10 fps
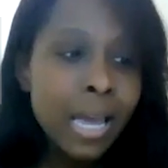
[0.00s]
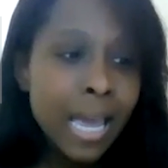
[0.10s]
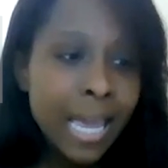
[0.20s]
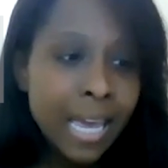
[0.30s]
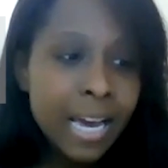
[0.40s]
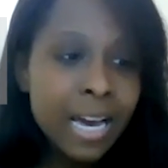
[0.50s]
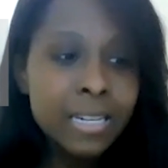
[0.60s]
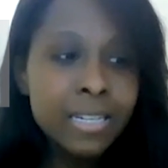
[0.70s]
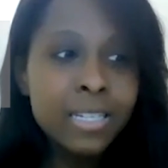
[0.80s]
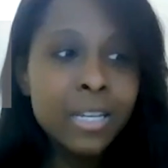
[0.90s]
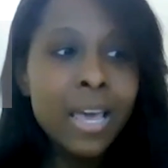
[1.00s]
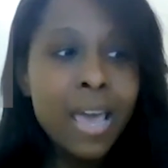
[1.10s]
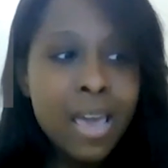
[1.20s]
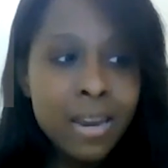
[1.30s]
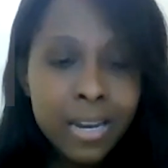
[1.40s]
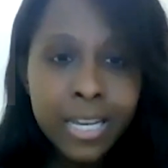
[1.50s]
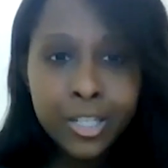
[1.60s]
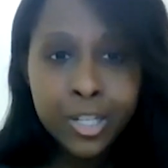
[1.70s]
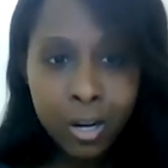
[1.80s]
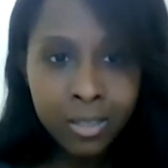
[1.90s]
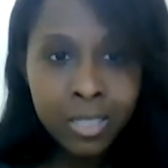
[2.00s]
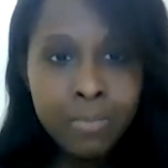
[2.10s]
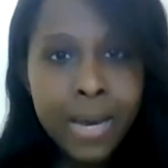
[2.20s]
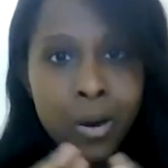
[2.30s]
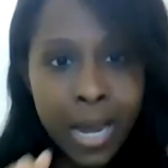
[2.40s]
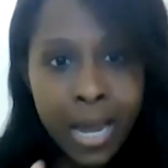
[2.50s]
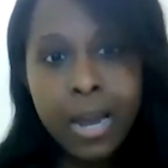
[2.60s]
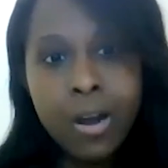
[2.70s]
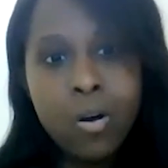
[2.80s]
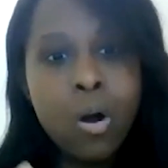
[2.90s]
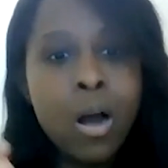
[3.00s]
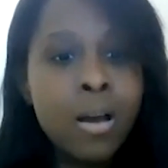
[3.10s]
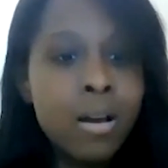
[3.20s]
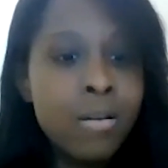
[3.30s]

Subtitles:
And in it, he talks about how